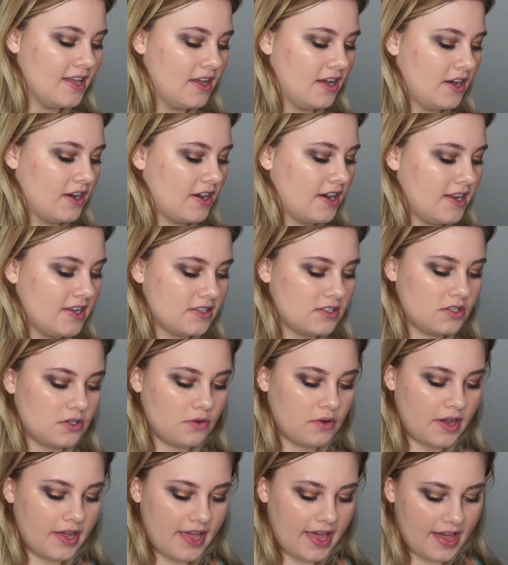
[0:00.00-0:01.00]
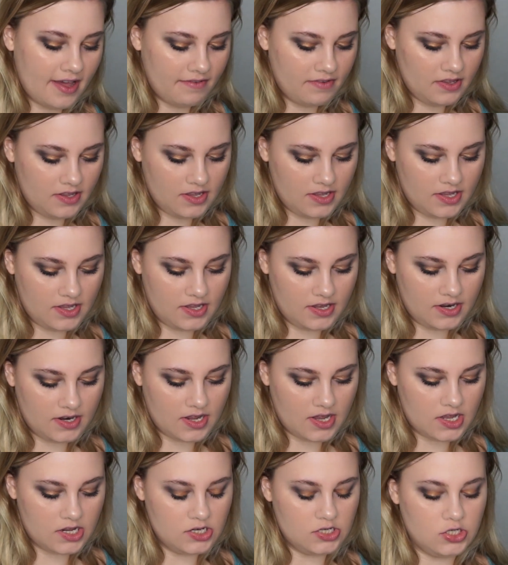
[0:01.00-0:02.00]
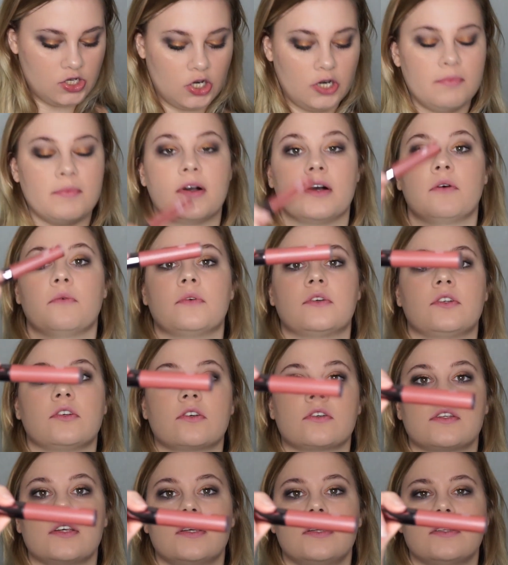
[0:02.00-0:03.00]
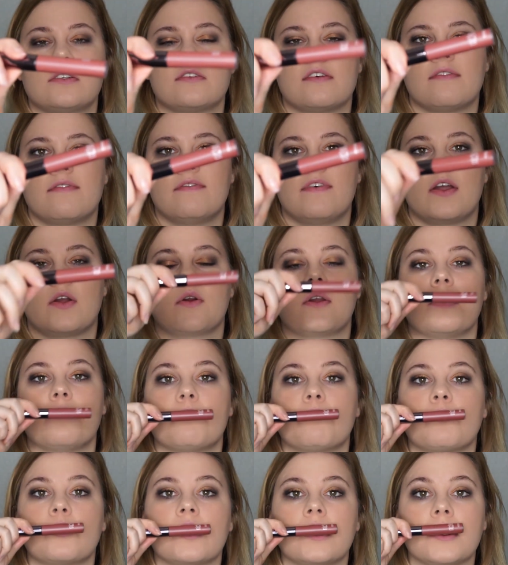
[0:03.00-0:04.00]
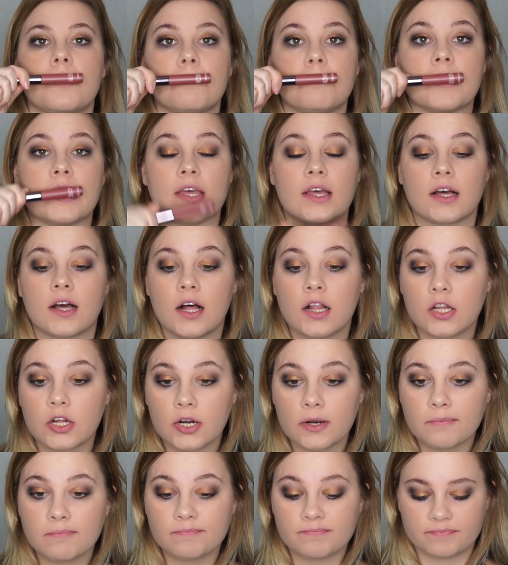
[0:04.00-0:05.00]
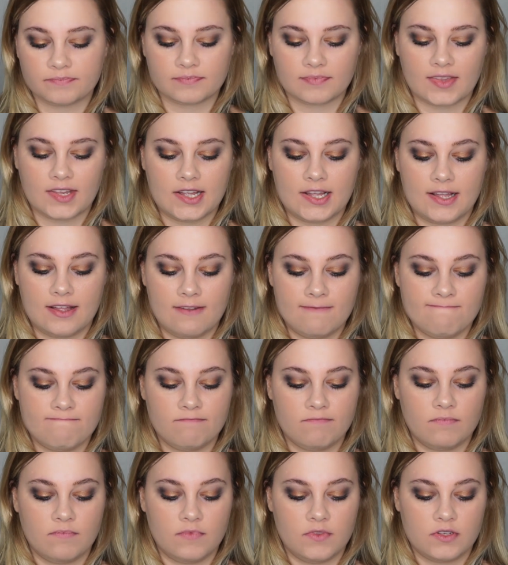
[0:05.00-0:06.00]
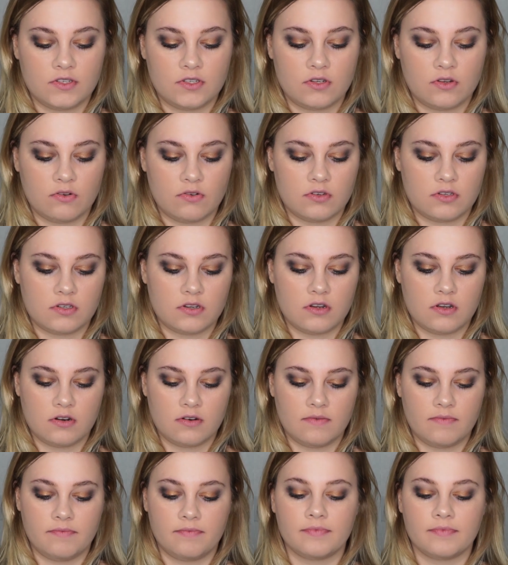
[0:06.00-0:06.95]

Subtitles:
Alright, so I have it in Derma, which looks like it's a very pretty pink color. So it's on.